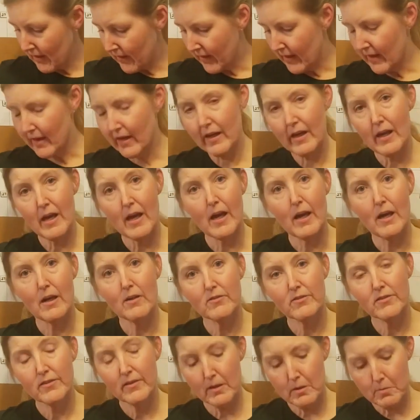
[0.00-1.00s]
Then I
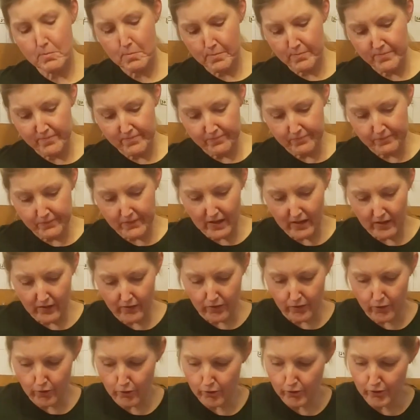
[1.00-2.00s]
have a
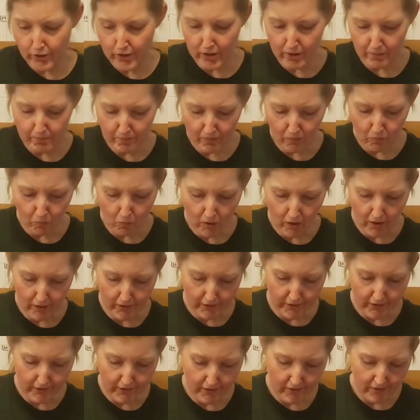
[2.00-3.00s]
1/3 cup of
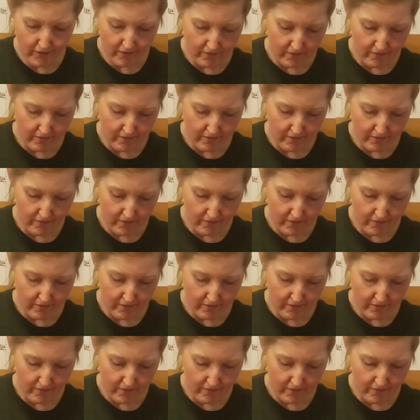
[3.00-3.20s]
water.